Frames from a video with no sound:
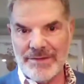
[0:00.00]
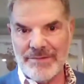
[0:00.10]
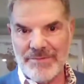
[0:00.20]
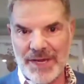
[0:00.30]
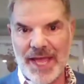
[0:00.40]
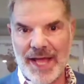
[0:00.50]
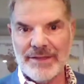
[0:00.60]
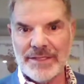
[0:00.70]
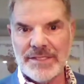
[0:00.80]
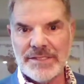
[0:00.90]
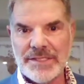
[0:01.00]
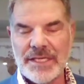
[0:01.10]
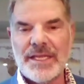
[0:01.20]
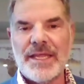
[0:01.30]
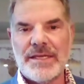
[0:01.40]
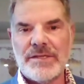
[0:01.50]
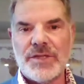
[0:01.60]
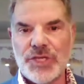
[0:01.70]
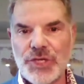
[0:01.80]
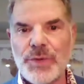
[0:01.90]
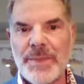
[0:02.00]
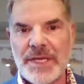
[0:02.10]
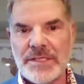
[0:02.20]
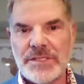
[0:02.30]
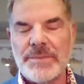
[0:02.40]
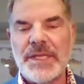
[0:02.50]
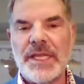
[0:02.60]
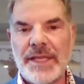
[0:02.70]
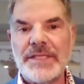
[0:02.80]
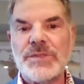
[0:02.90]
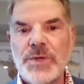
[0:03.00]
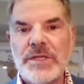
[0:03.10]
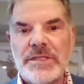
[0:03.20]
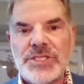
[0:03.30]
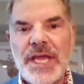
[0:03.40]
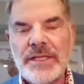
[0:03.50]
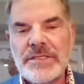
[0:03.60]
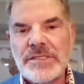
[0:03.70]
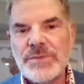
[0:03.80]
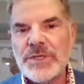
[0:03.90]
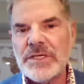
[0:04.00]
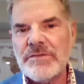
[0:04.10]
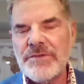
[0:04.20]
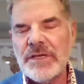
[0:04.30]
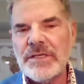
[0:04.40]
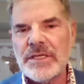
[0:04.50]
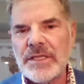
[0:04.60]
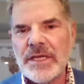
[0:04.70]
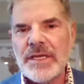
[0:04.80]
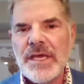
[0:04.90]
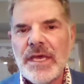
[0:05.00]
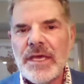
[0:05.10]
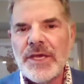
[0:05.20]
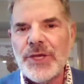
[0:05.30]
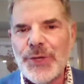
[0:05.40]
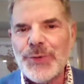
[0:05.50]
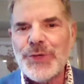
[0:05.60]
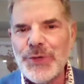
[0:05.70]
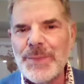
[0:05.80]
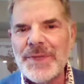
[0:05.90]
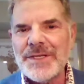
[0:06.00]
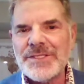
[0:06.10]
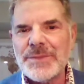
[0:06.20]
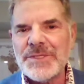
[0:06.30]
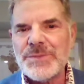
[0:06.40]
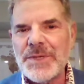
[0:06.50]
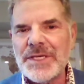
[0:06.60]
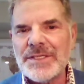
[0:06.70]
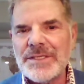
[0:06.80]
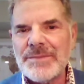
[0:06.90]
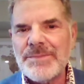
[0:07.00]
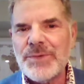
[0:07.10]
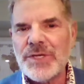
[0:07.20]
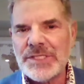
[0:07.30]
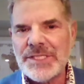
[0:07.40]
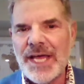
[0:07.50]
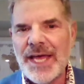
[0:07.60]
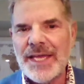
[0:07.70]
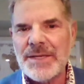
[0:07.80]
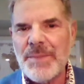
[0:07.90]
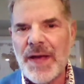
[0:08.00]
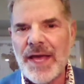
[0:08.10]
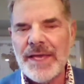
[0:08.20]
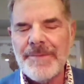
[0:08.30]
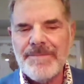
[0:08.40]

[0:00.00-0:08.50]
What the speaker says: realities and the humanism. And that's one of the challenges we're confronting, that, humanism is being put aside by